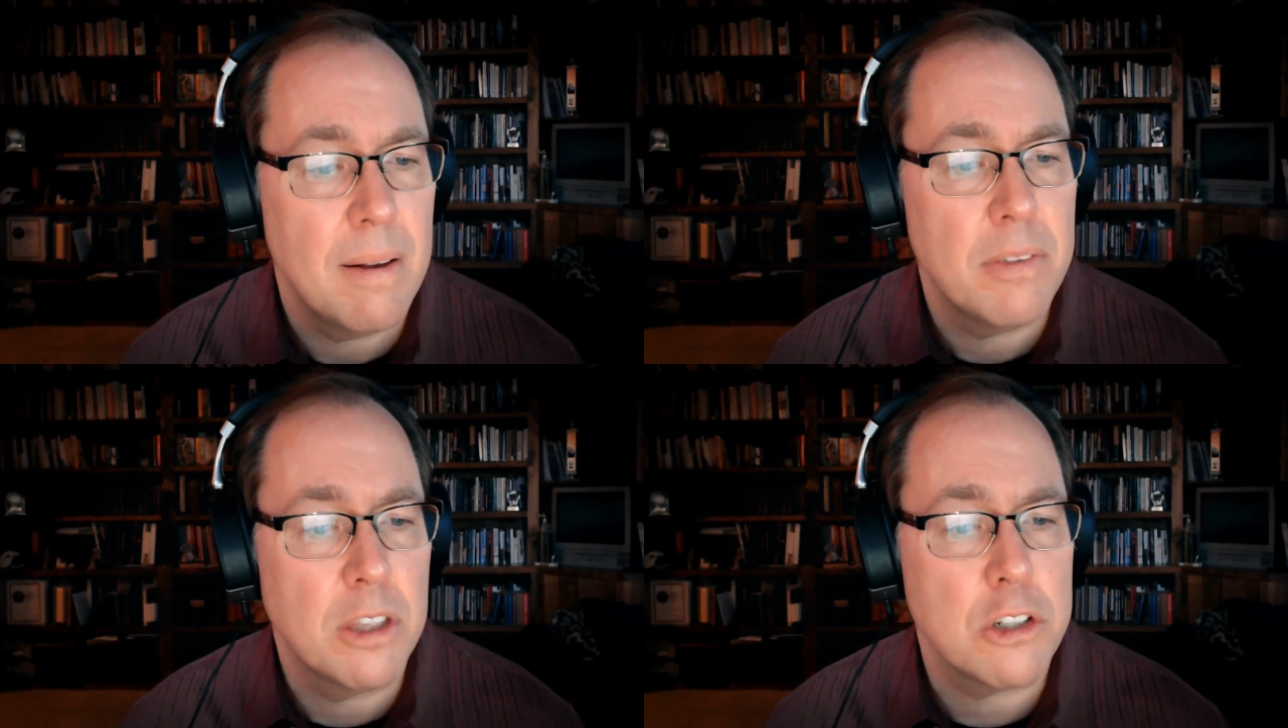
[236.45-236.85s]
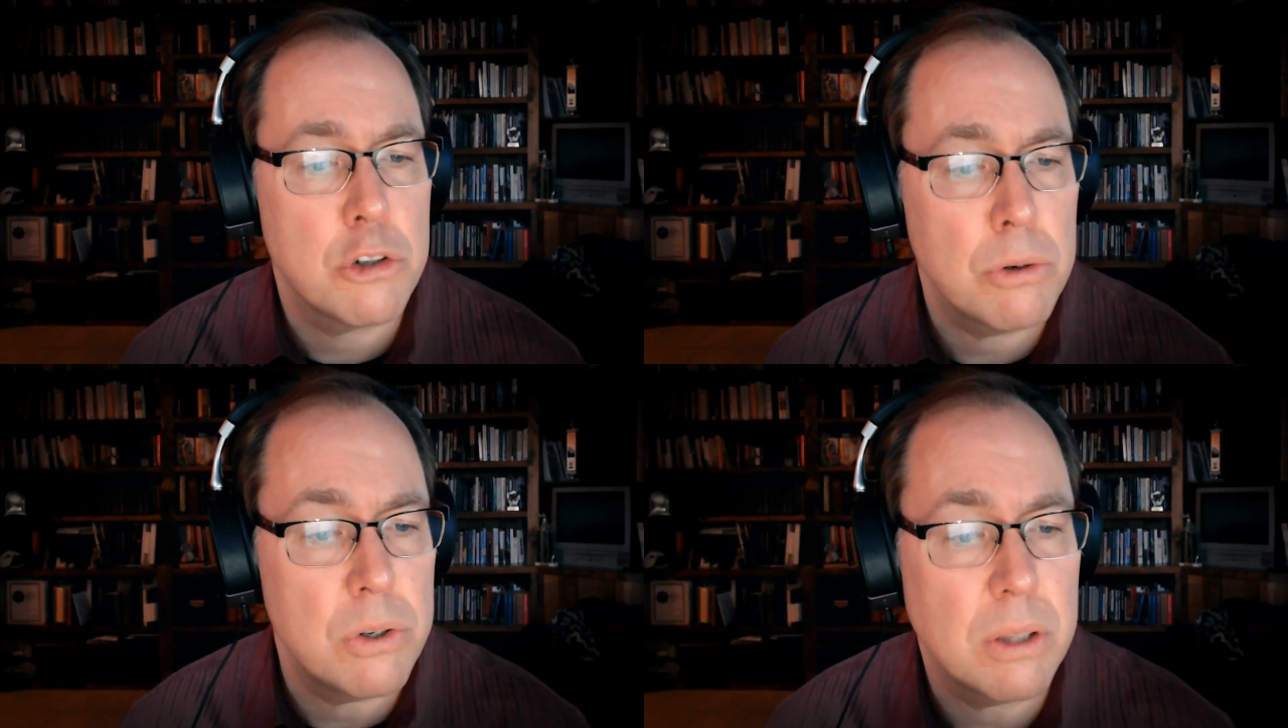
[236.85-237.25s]
the
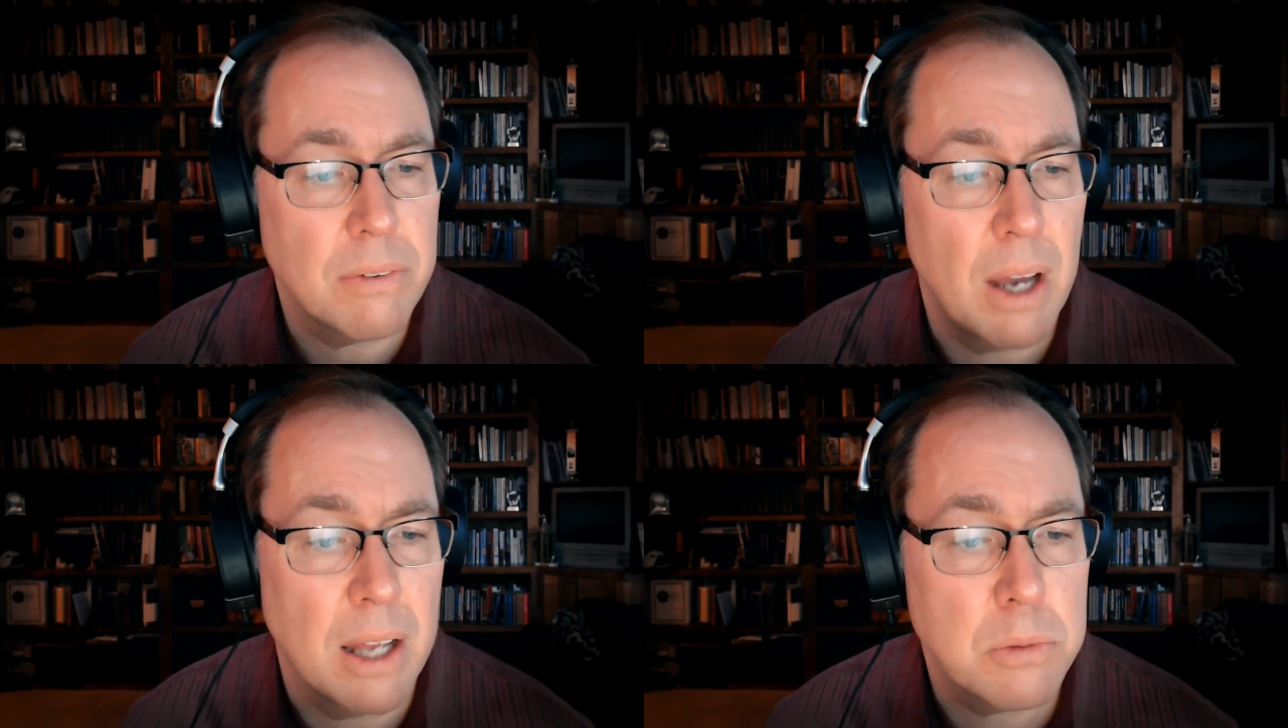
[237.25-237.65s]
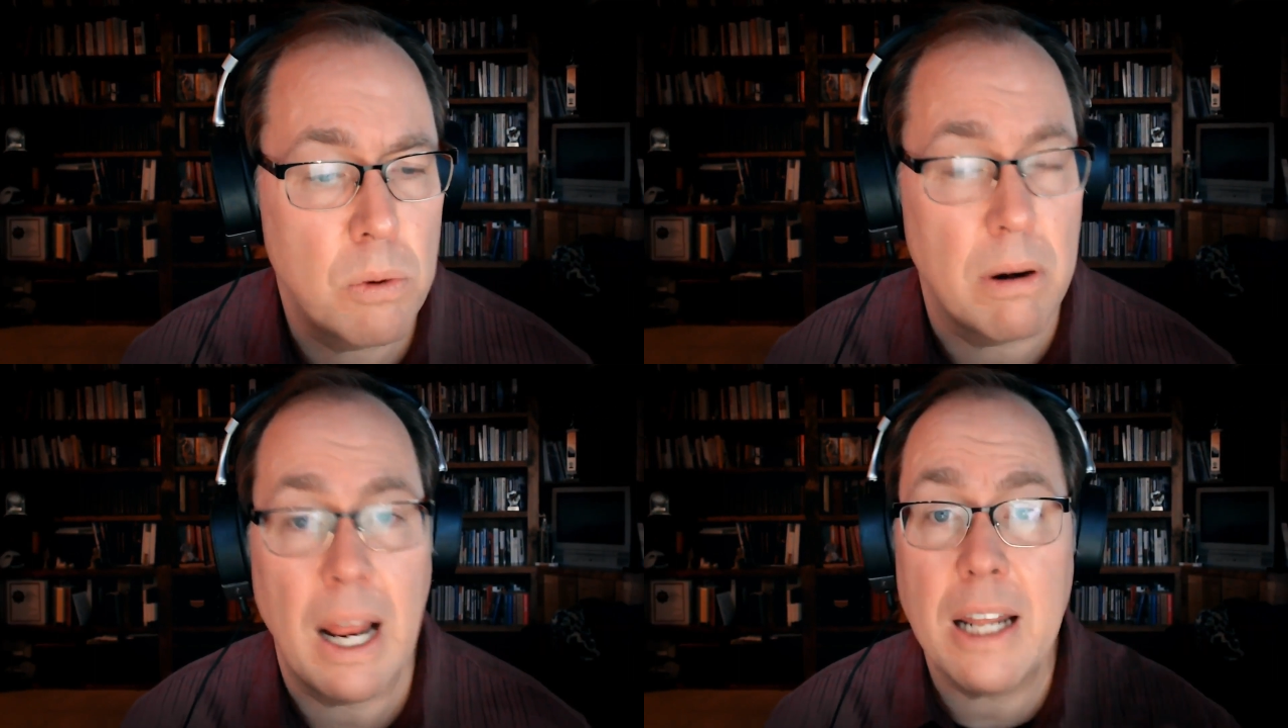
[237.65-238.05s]
truth of God's
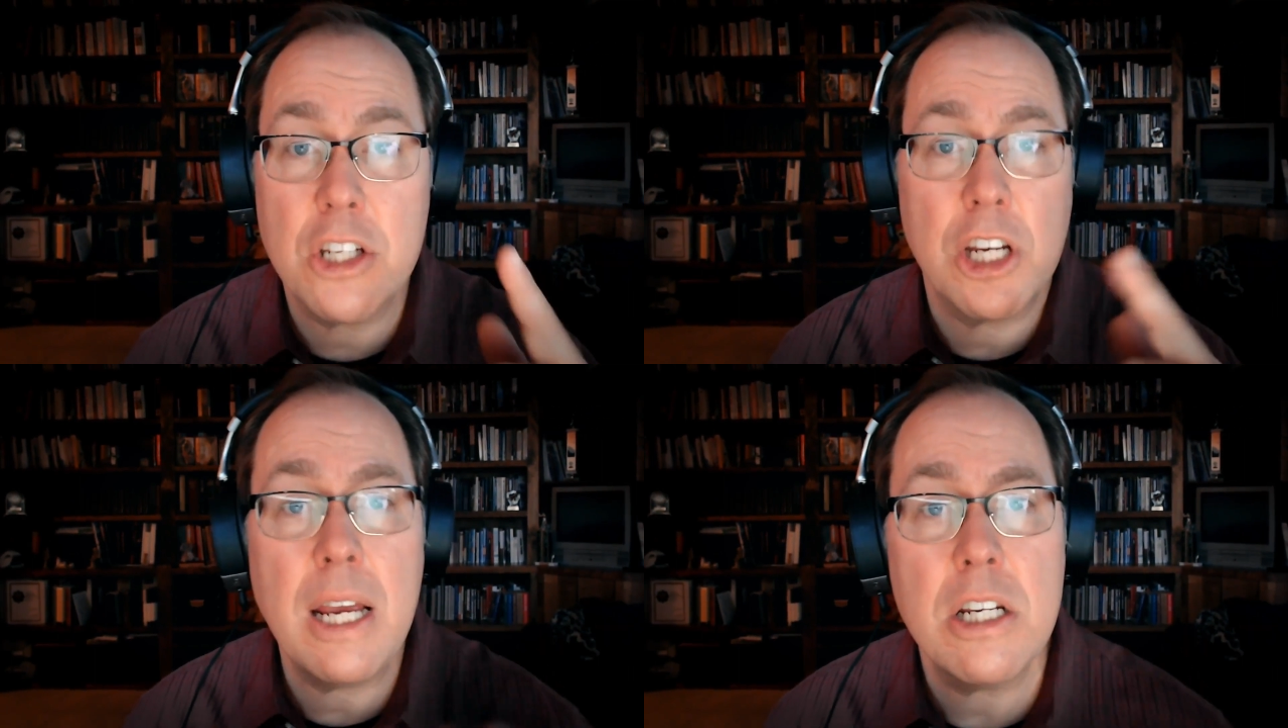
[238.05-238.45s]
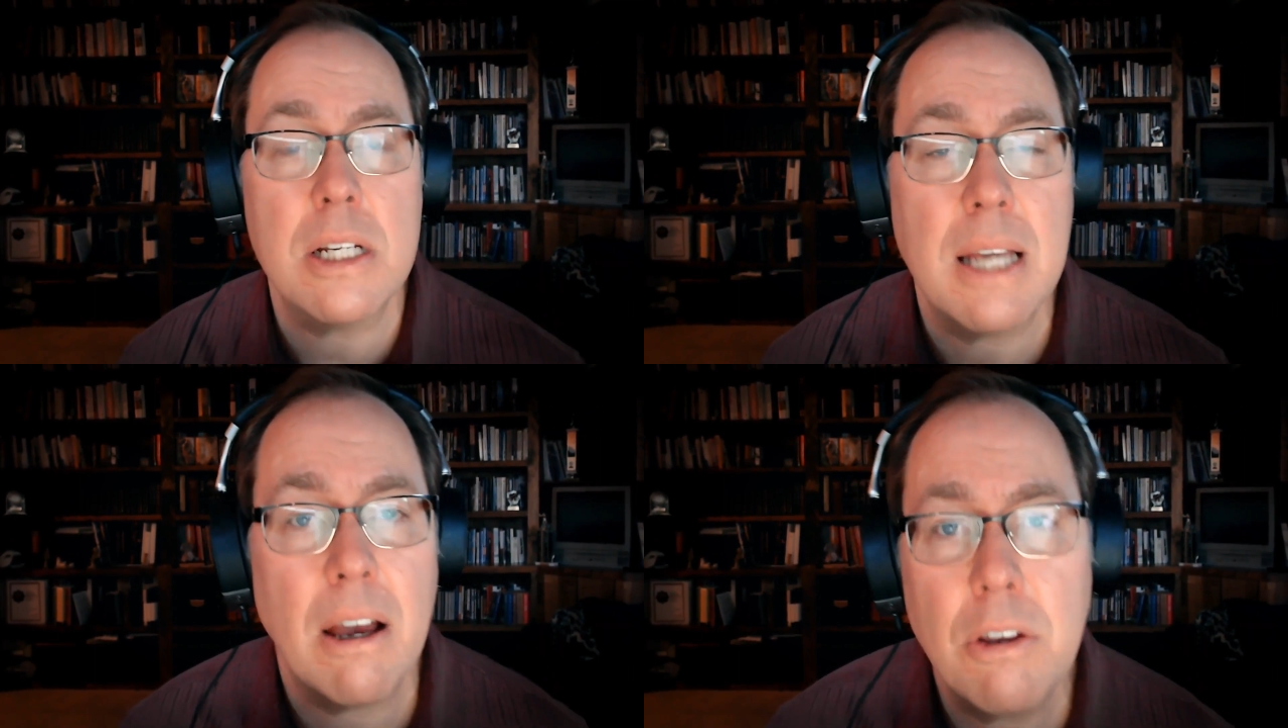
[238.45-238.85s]
Word, and it changes
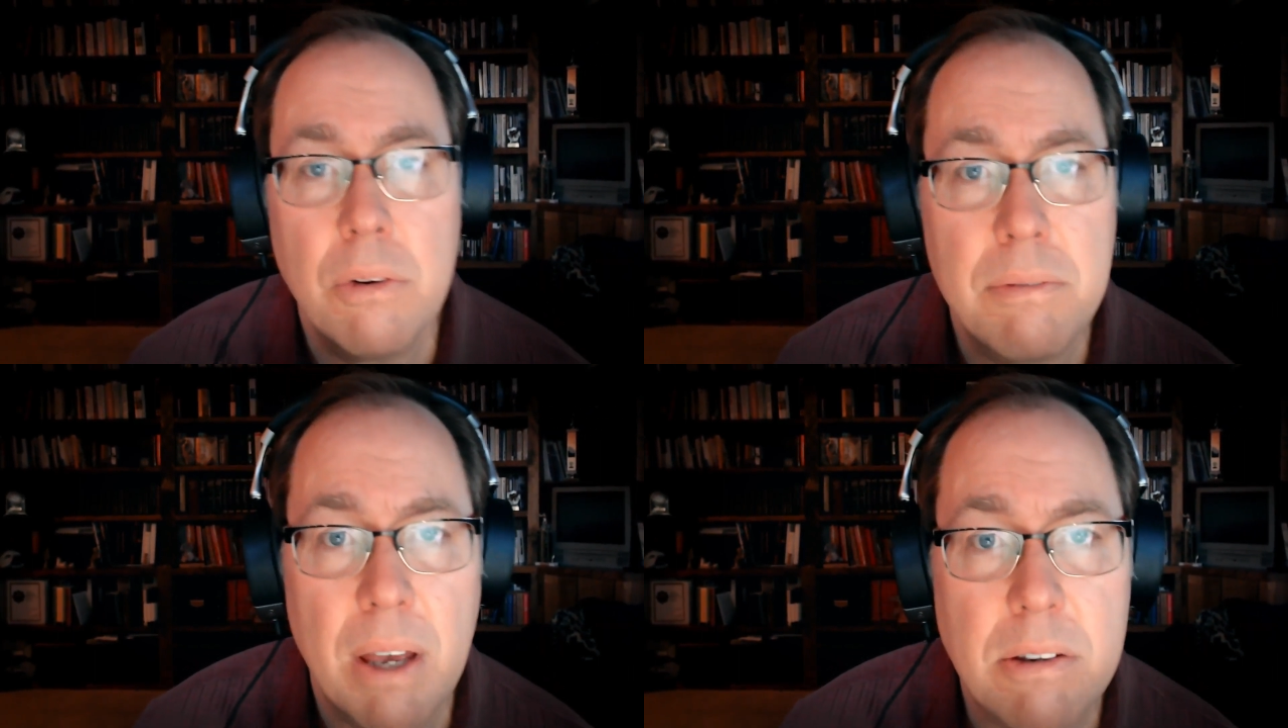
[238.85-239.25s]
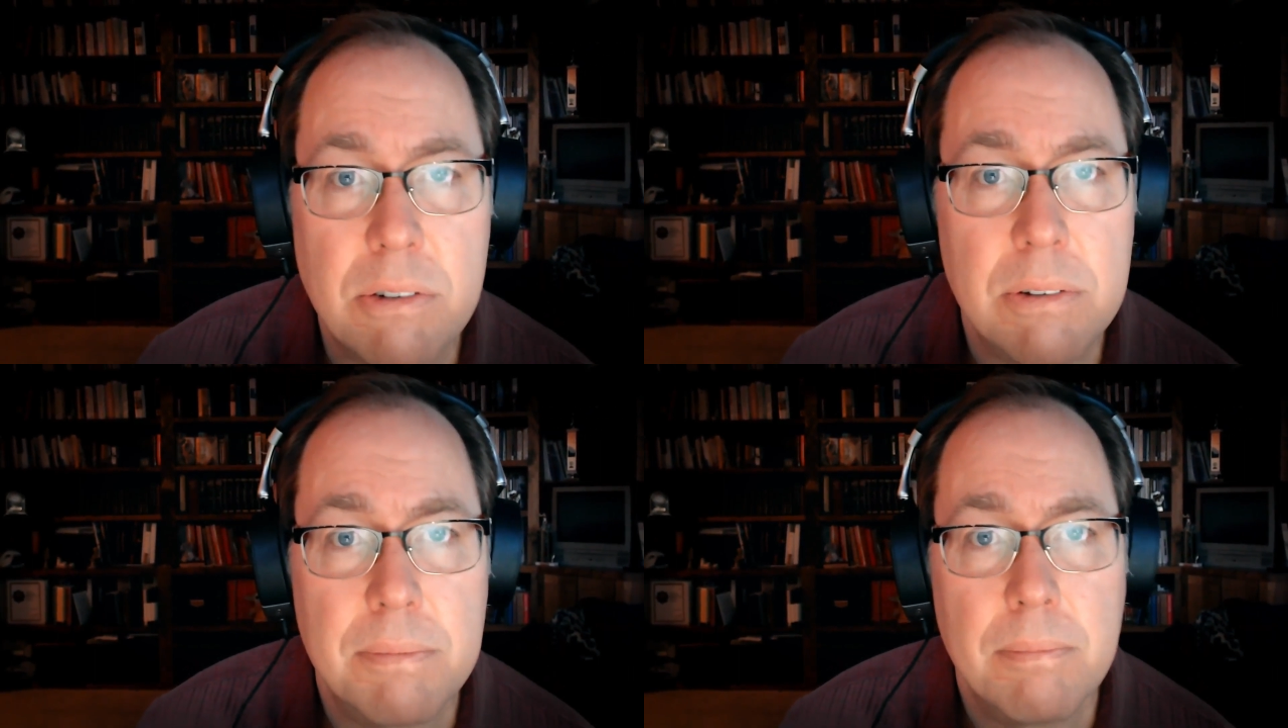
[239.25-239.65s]
how you
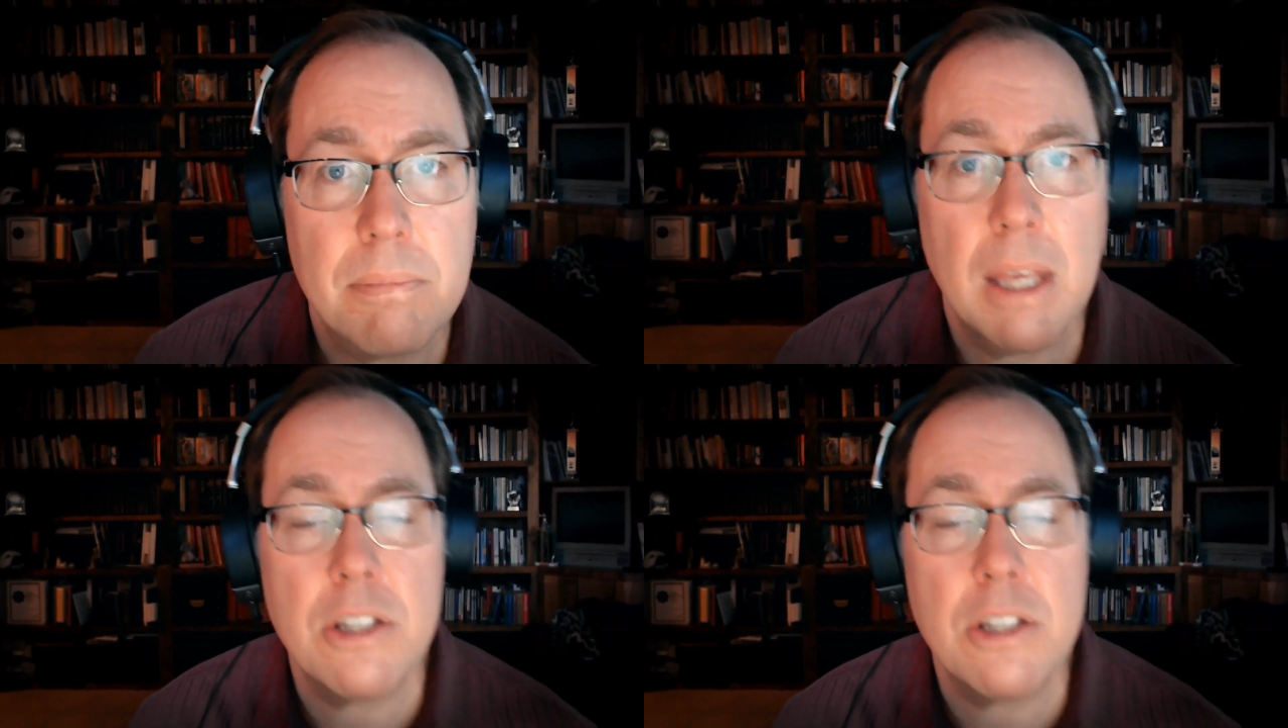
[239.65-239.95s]
invest, it